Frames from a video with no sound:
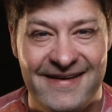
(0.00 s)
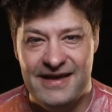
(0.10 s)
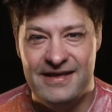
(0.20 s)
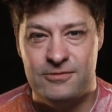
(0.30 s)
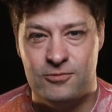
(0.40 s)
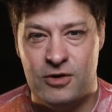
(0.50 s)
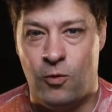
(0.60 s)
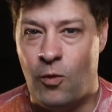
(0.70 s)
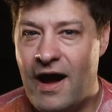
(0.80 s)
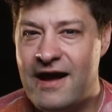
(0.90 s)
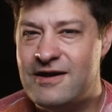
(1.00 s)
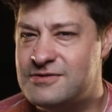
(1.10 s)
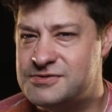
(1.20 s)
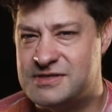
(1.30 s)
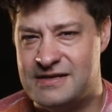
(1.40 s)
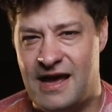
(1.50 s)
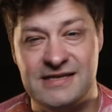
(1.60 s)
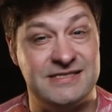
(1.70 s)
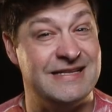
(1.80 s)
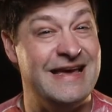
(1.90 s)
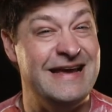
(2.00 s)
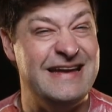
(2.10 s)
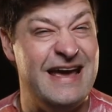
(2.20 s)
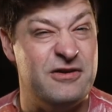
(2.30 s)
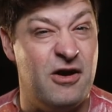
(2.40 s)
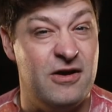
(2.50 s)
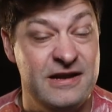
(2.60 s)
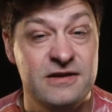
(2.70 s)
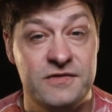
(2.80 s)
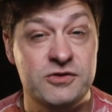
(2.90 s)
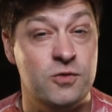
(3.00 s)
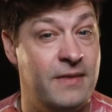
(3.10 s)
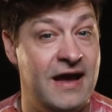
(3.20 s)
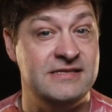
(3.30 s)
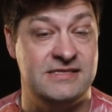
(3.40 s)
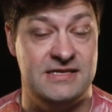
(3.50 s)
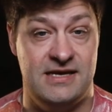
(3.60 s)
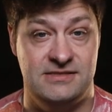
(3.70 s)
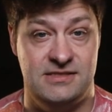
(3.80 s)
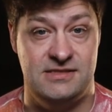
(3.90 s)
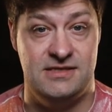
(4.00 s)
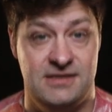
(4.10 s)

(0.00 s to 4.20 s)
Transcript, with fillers: It requires us laying down our individual mindsets.